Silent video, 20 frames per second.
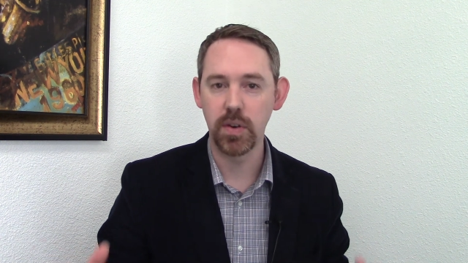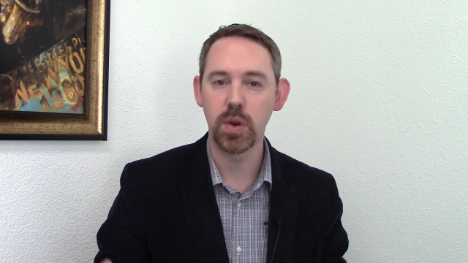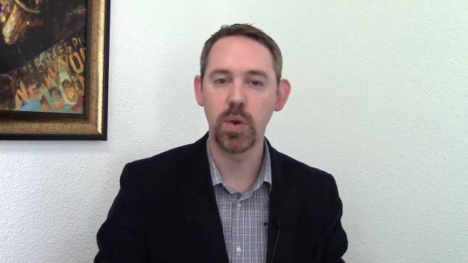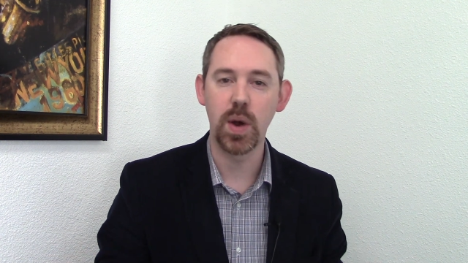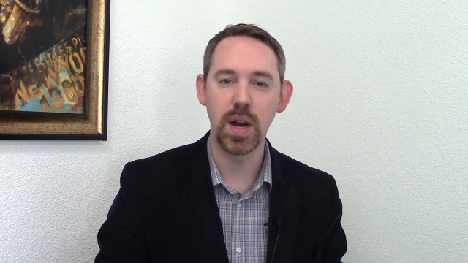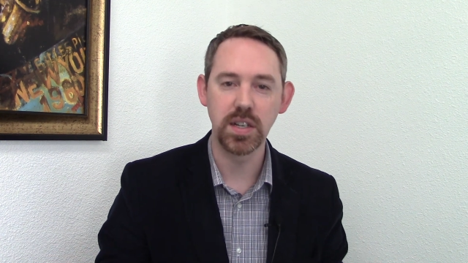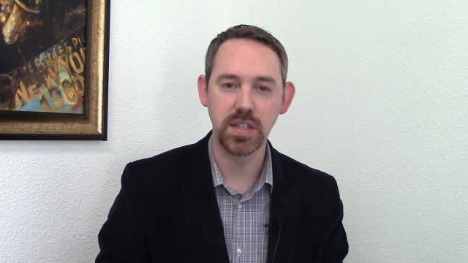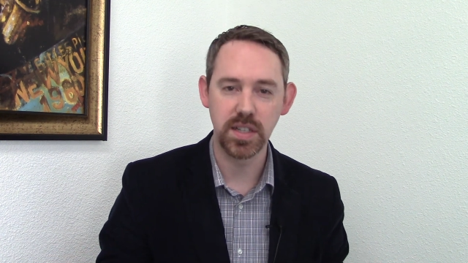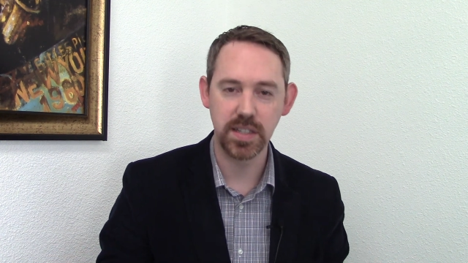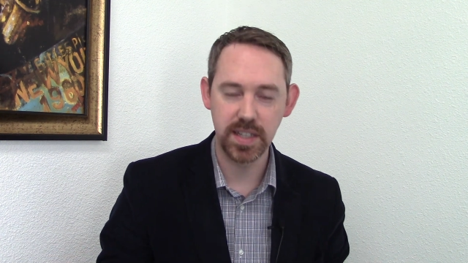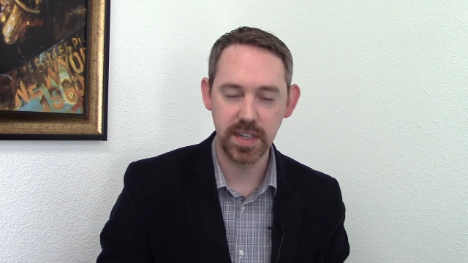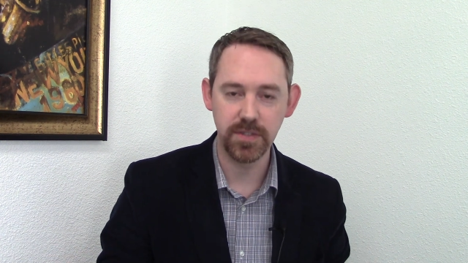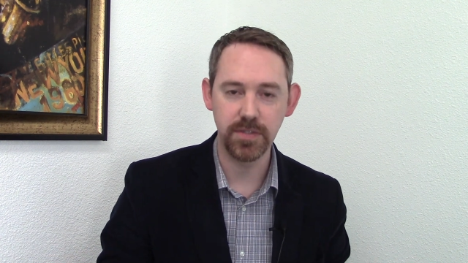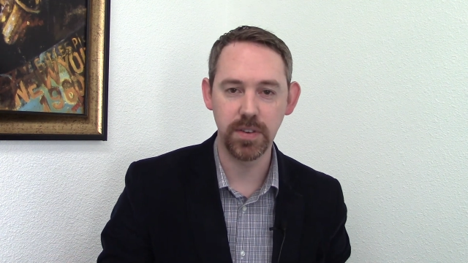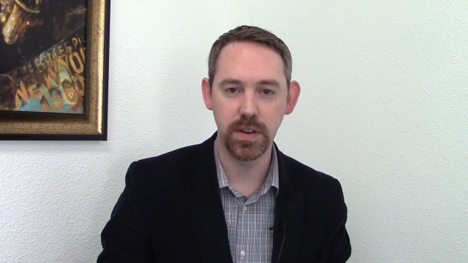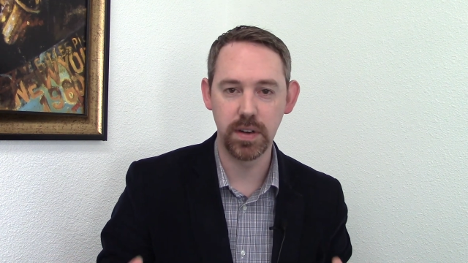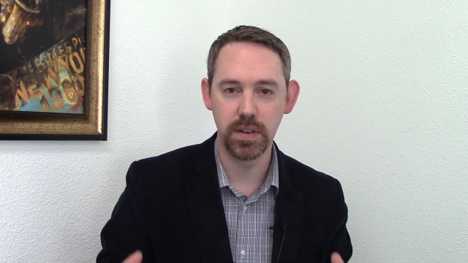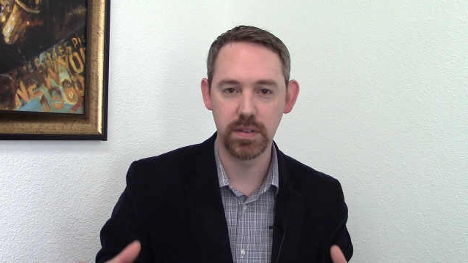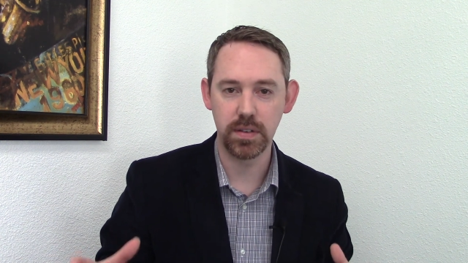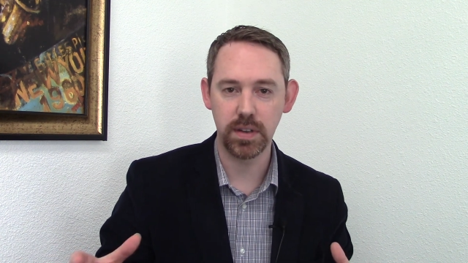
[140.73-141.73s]
requires a
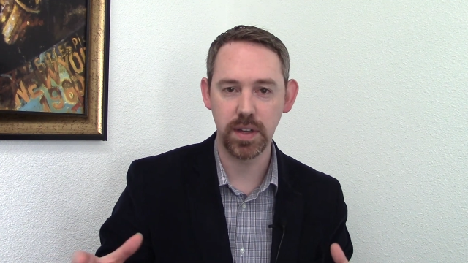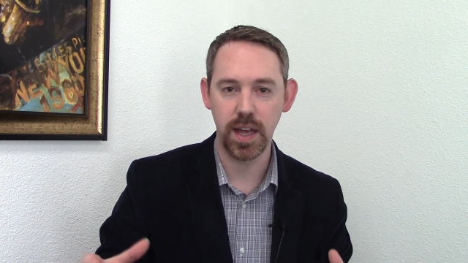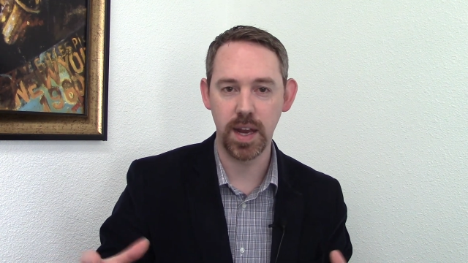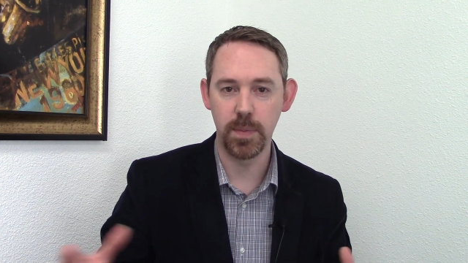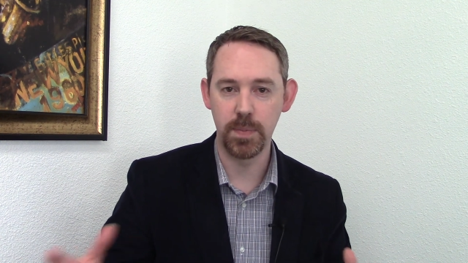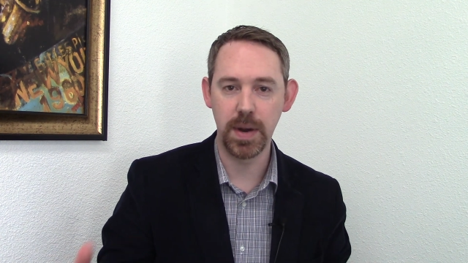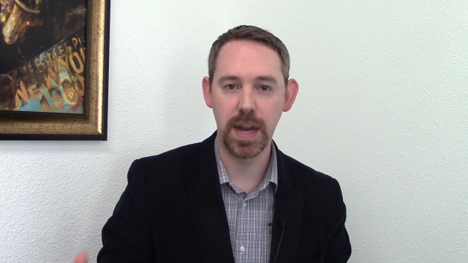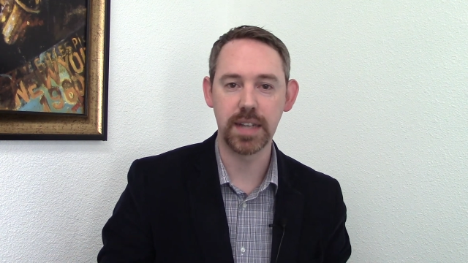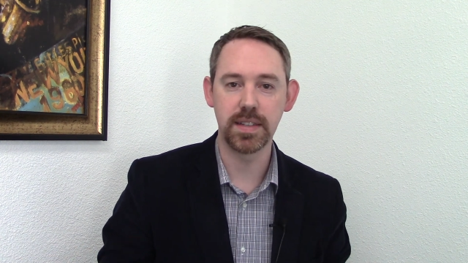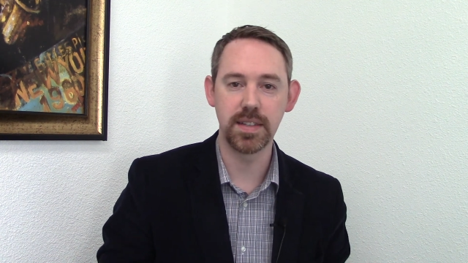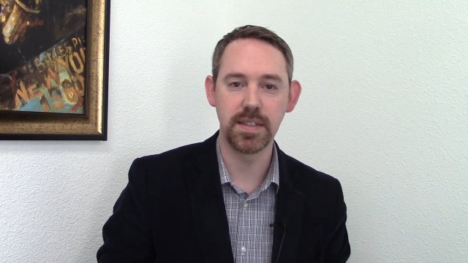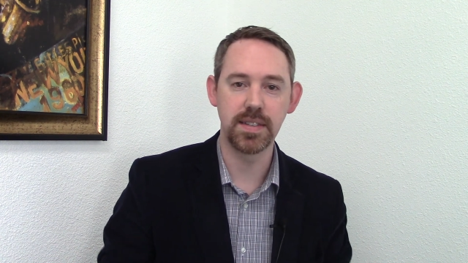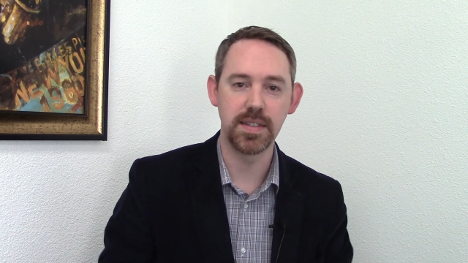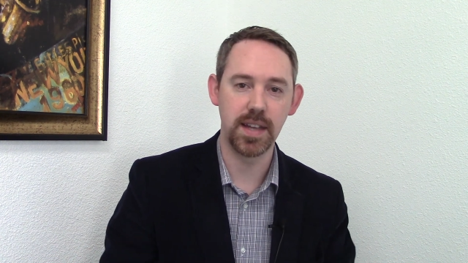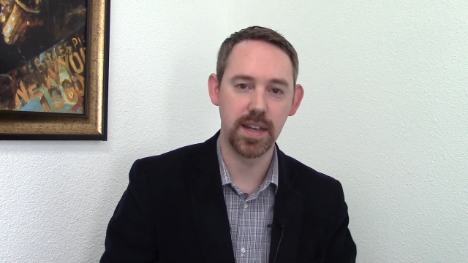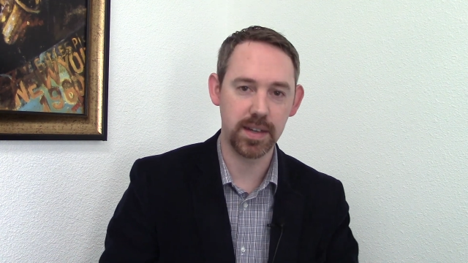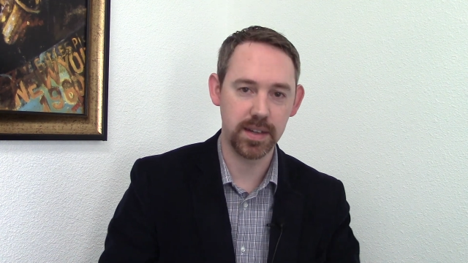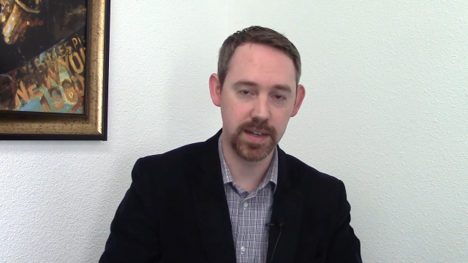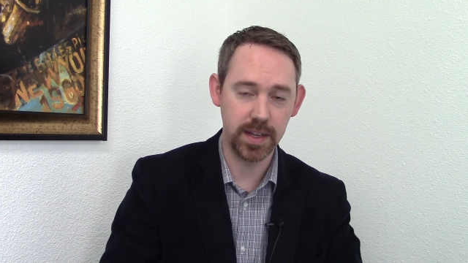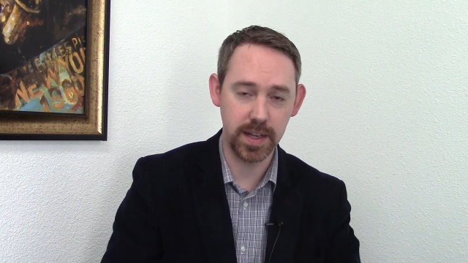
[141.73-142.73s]
different kind of practice
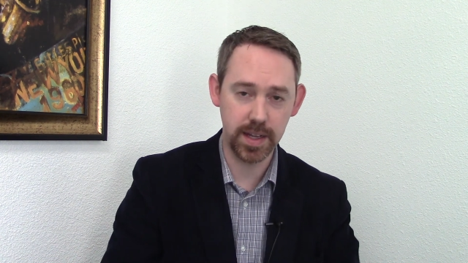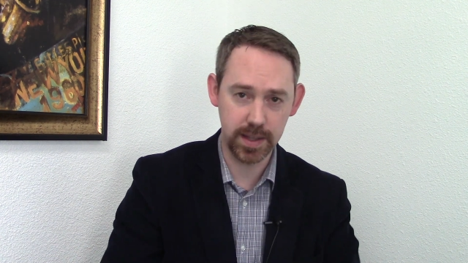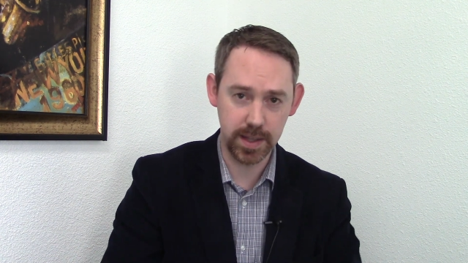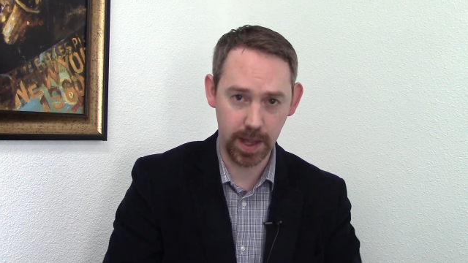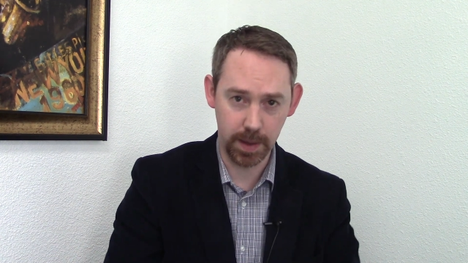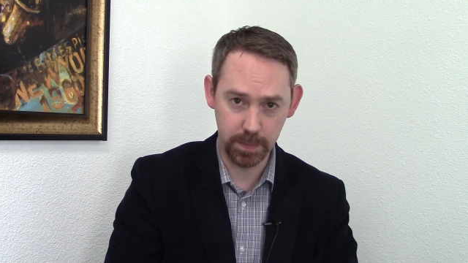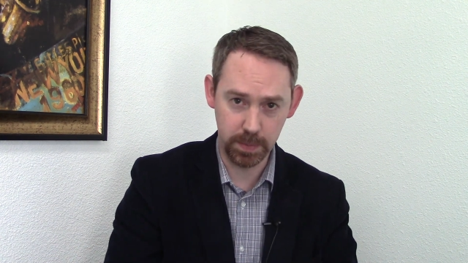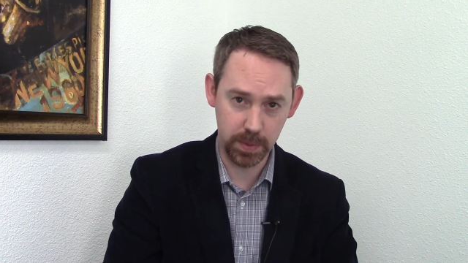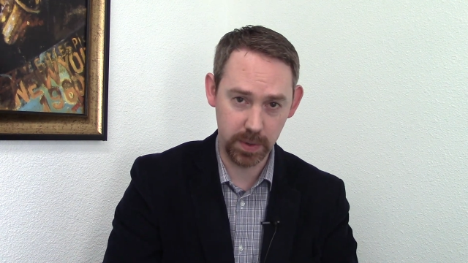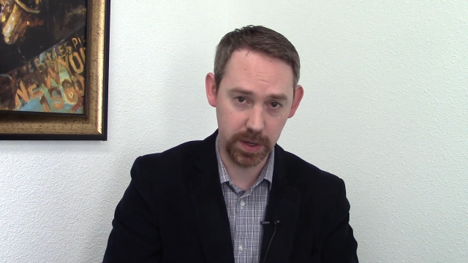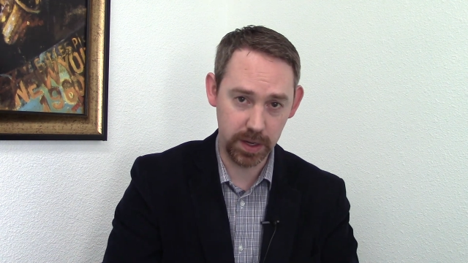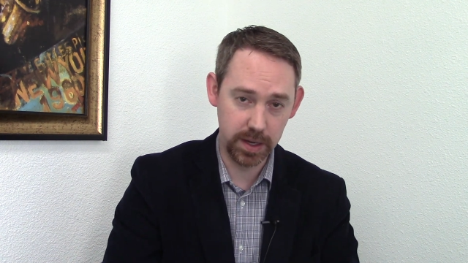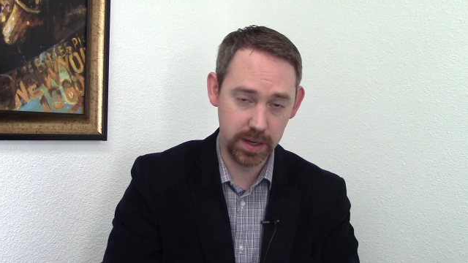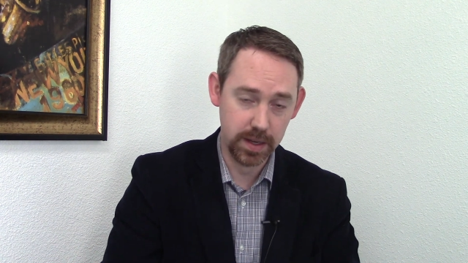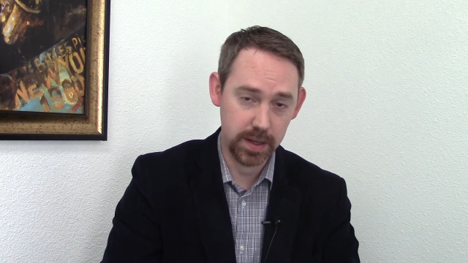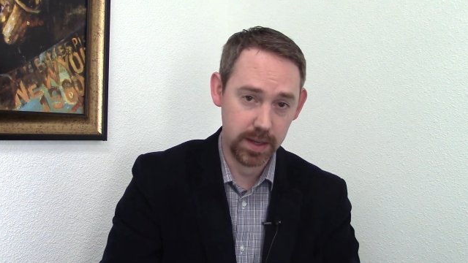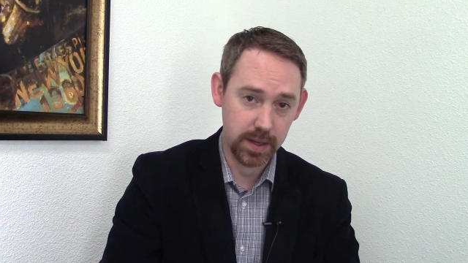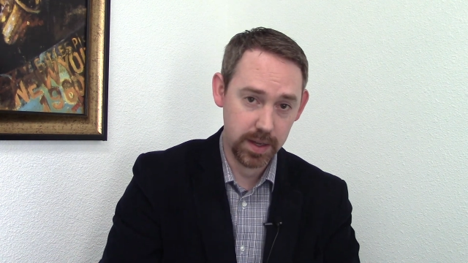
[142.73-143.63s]
technique at that point.